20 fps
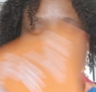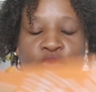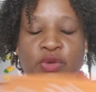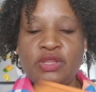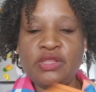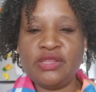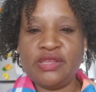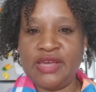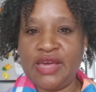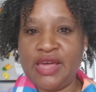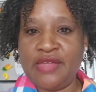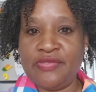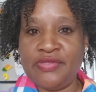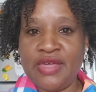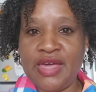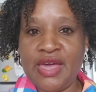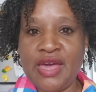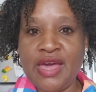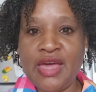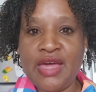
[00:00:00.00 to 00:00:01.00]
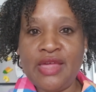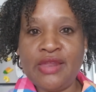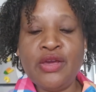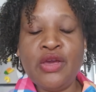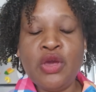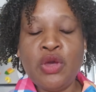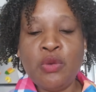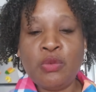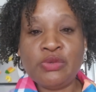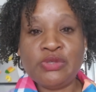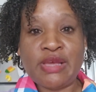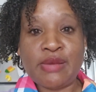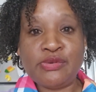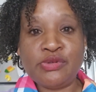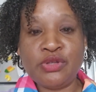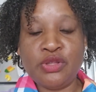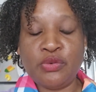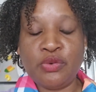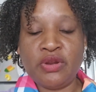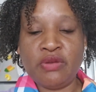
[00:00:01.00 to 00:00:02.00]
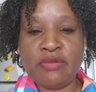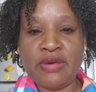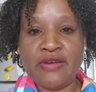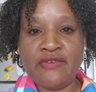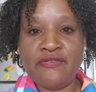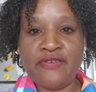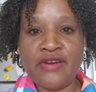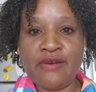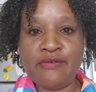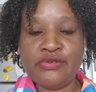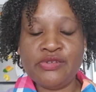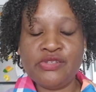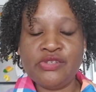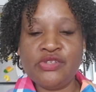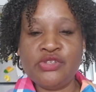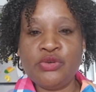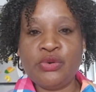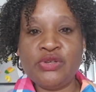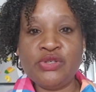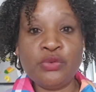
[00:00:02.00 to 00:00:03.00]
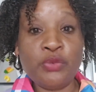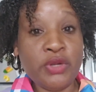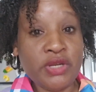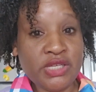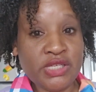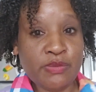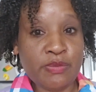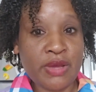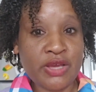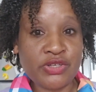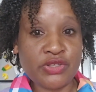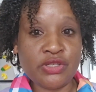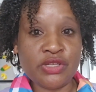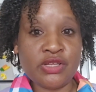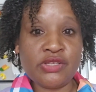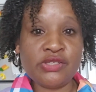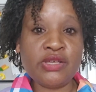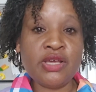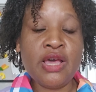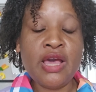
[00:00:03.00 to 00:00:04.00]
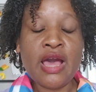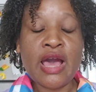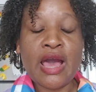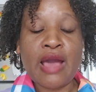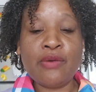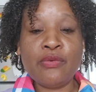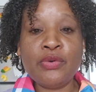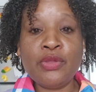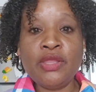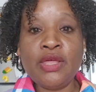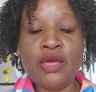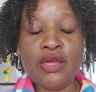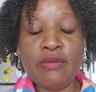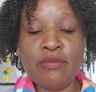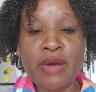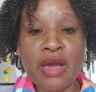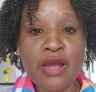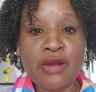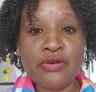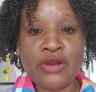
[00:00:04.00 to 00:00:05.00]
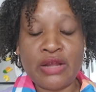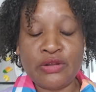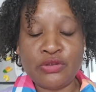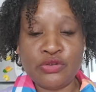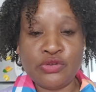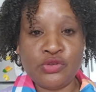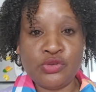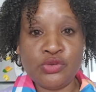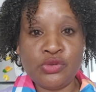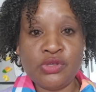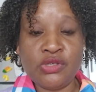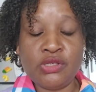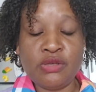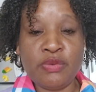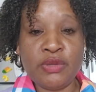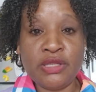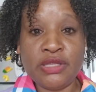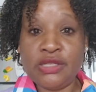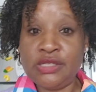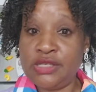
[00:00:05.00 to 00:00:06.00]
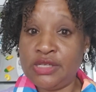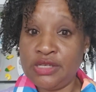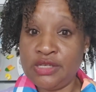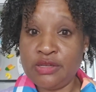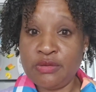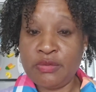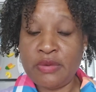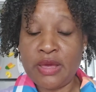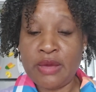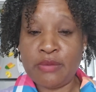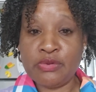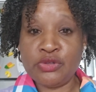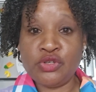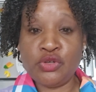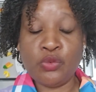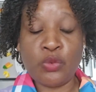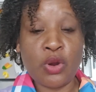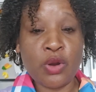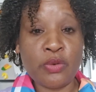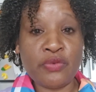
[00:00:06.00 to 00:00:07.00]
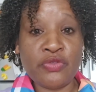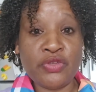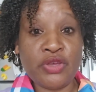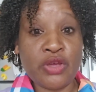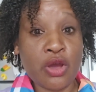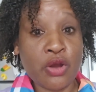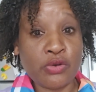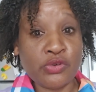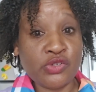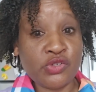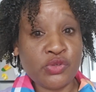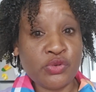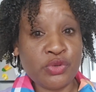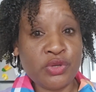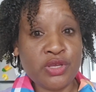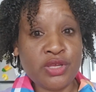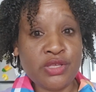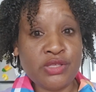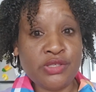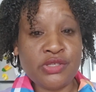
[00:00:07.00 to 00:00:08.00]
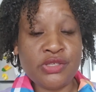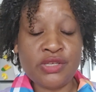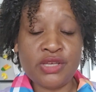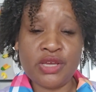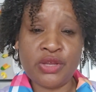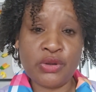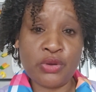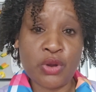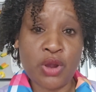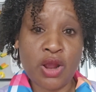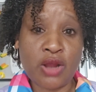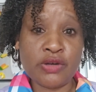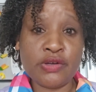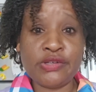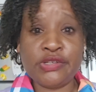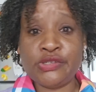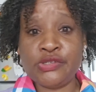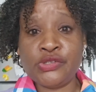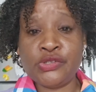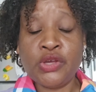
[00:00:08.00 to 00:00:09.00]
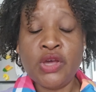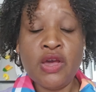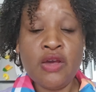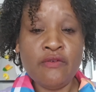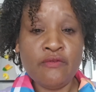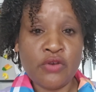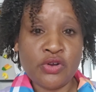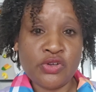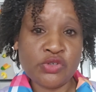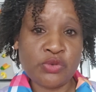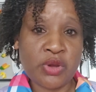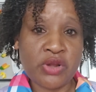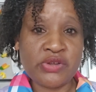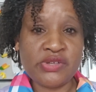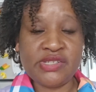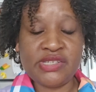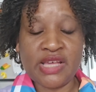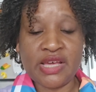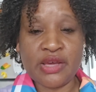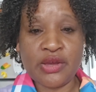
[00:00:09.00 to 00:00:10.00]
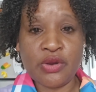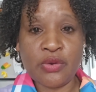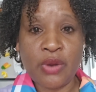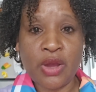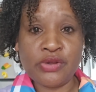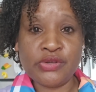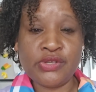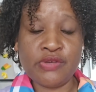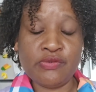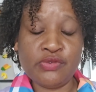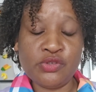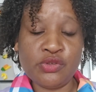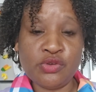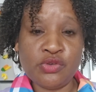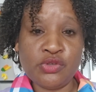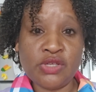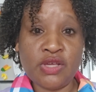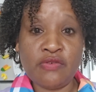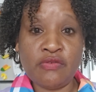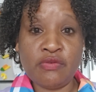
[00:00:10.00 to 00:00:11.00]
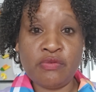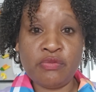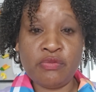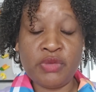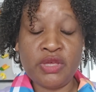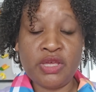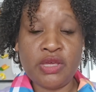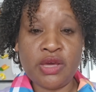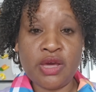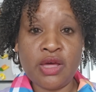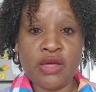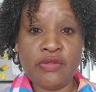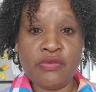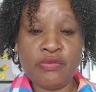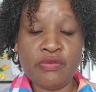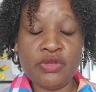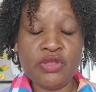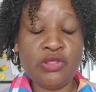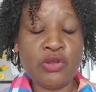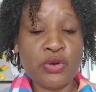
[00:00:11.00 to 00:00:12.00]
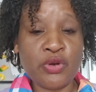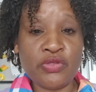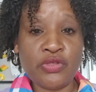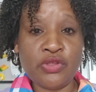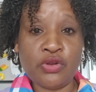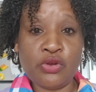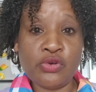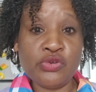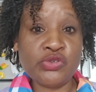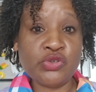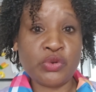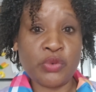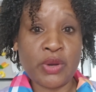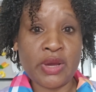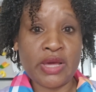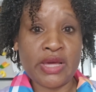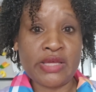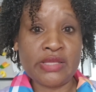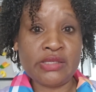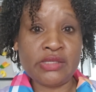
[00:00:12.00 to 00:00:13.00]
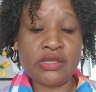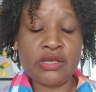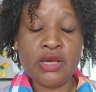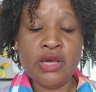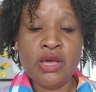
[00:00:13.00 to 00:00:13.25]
written The Cat in the Hat, which is absolutely one of my favorites. And so as a reading specialist, I really admire Dr. Seuss's ability to be able to work with the younger students, kindergartners, first graders, second graders, even students even beyond lower than those grades,